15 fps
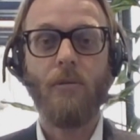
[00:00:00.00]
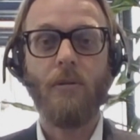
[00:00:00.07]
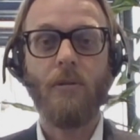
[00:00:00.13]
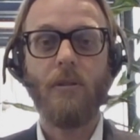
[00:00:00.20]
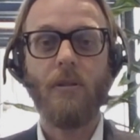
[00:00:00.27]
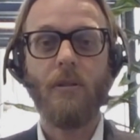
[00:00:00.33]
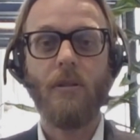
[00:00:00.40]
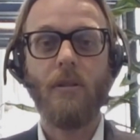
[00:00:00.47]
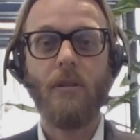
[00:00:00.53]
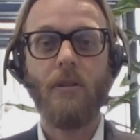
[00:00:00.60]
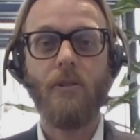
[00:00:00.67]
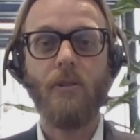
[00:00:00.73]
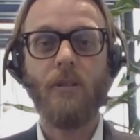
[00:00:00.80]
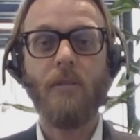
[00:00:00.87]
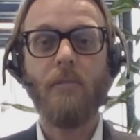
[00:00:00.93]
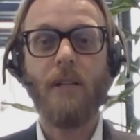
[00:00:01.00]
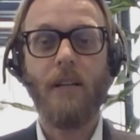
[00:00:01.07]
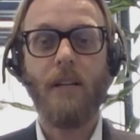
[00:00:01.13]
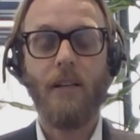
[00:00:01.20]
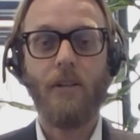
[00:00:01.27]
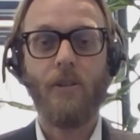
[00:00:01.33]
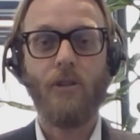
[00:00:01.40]
to use
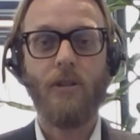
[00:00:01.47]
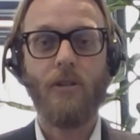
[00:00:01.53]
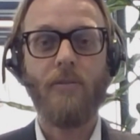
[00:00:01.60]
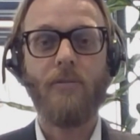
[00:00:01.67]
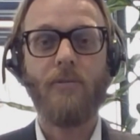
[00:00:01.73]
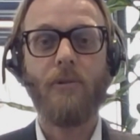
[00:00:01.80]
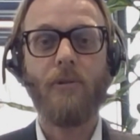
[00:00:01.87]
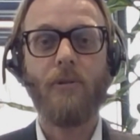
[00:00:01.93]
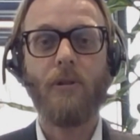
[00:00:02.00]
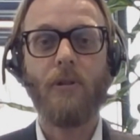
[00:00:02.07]
geothermal energy